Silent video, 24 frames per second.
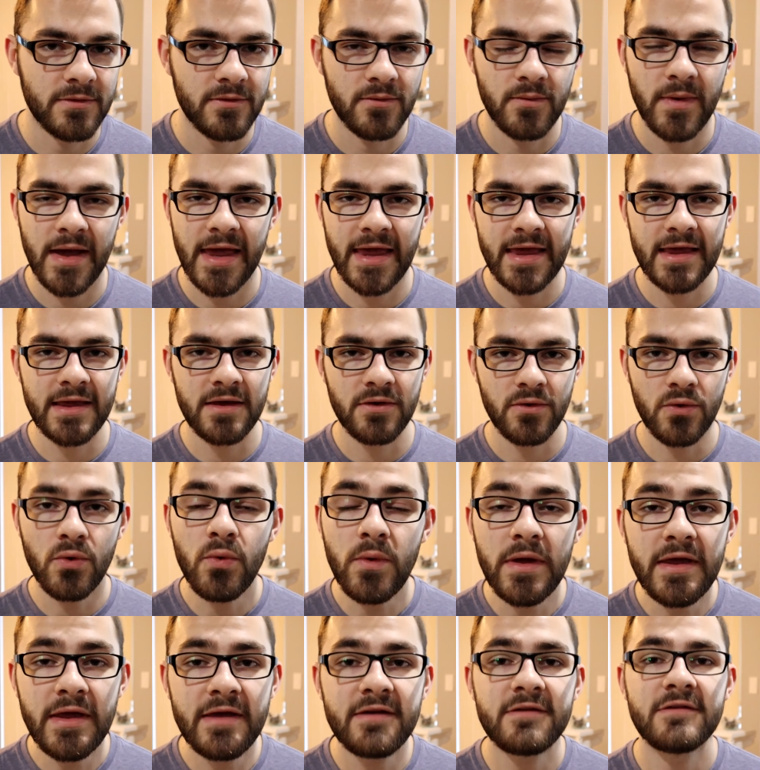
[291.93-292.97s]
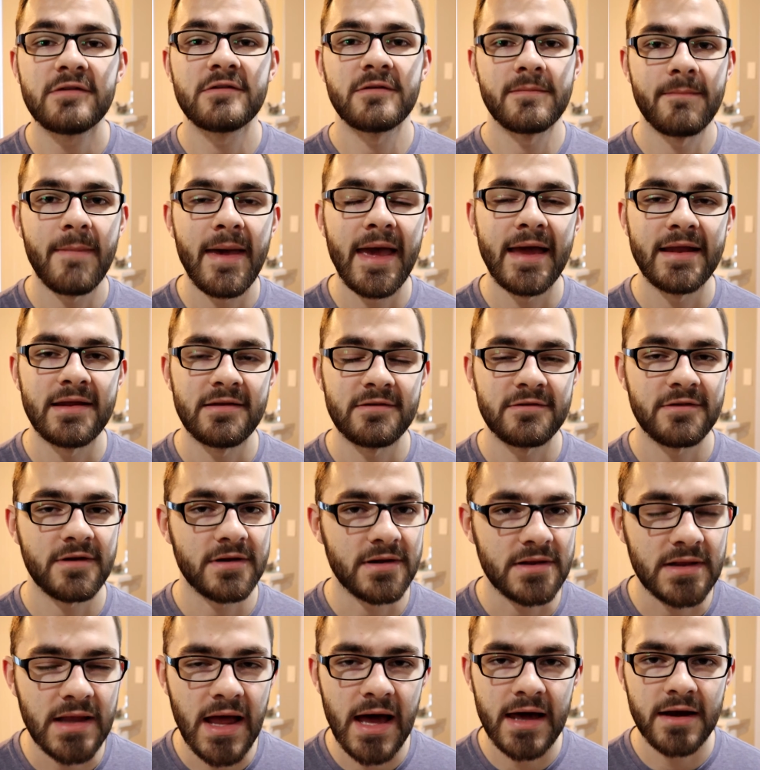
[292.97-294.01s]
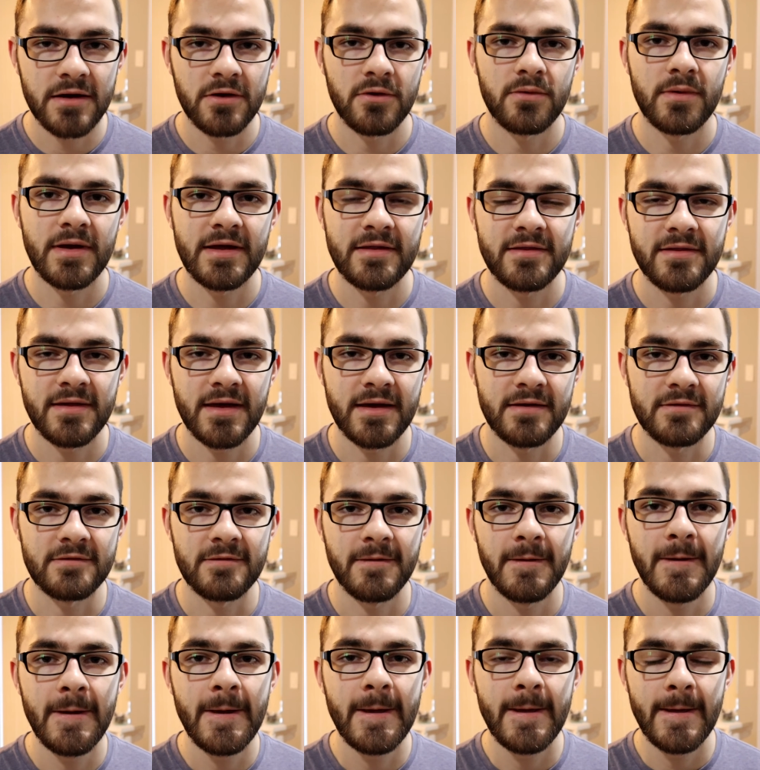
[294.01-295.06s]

the way who he is as a man. He's done a lot of great things.